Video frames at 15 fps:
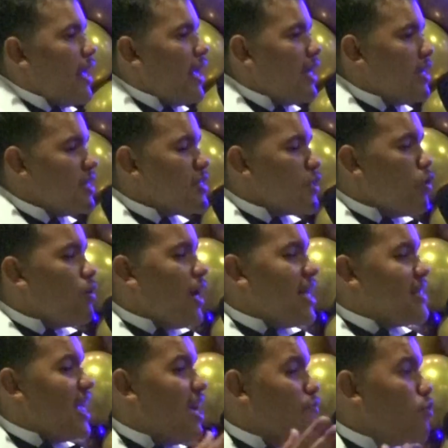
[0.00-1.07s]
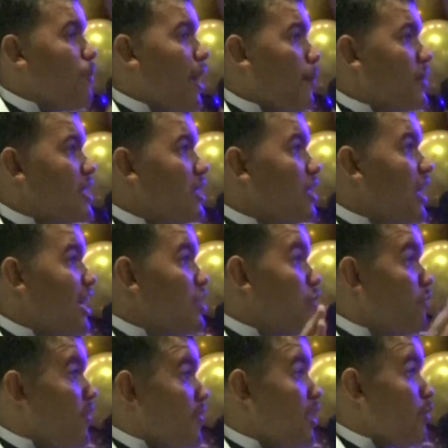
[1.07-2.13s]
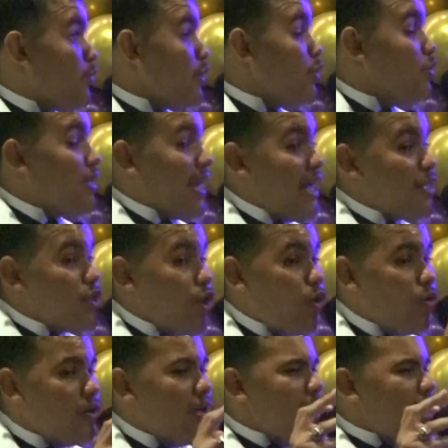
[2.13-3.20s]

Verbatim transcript: and it's so glad to have you back, particularly as your 50th reunion. I told